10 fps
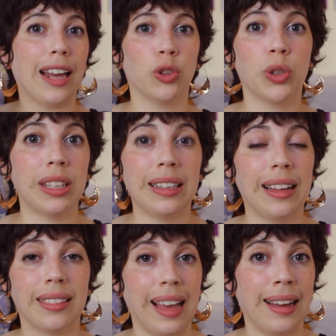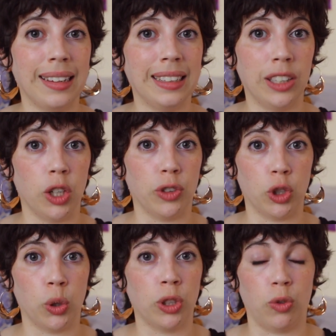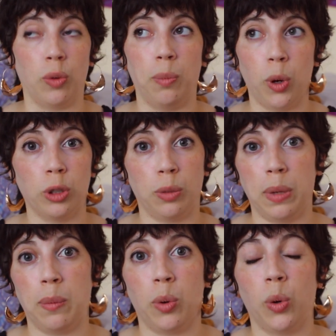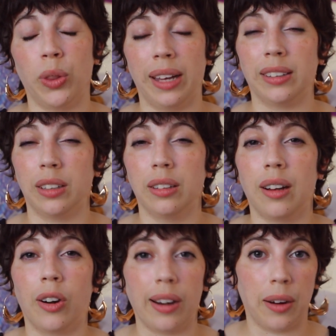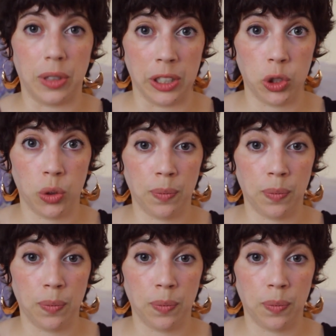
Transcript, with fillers: And it's really like that easy of a choice for most people that are not rich.